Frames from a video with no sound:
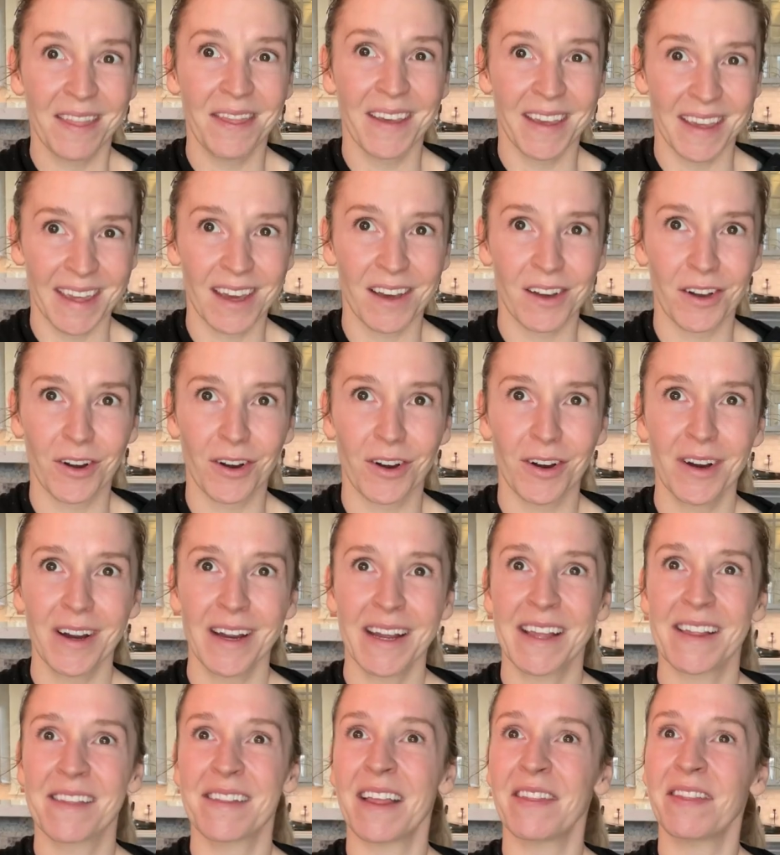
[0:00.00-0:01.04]
the kicker
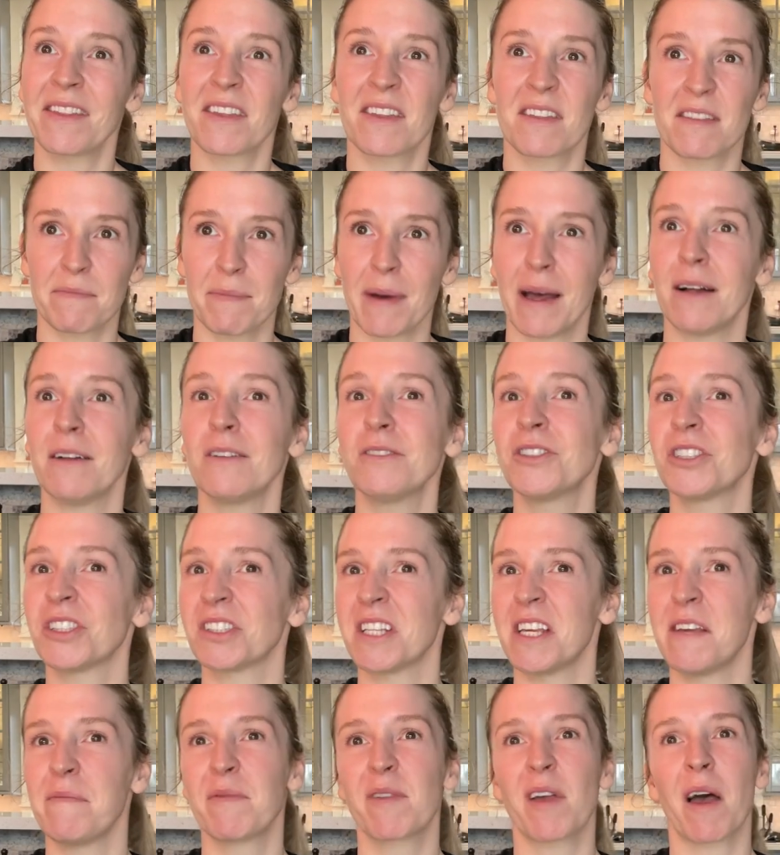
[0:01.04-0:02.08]
is that the smell
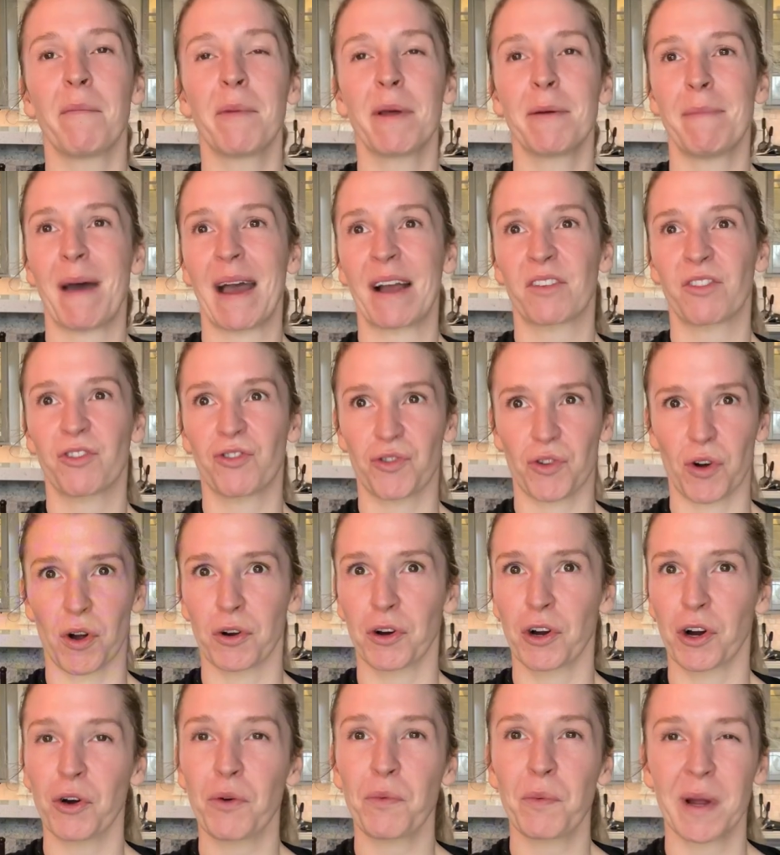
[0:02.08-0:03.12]
just keeps coming back
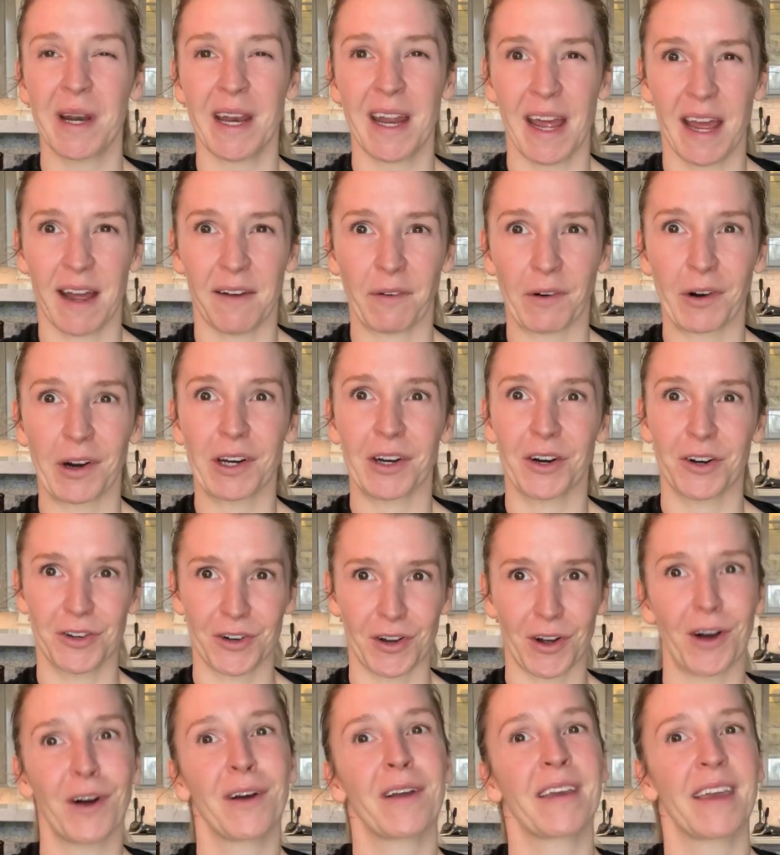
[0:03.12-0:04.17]
stronger whenever your
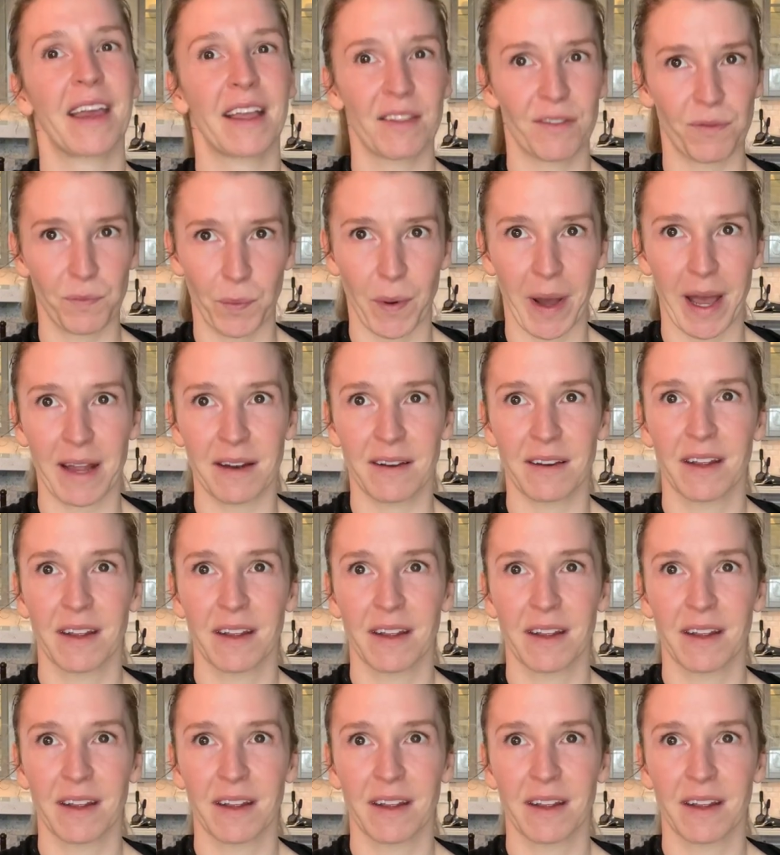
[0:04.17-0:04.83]
dog gets wet.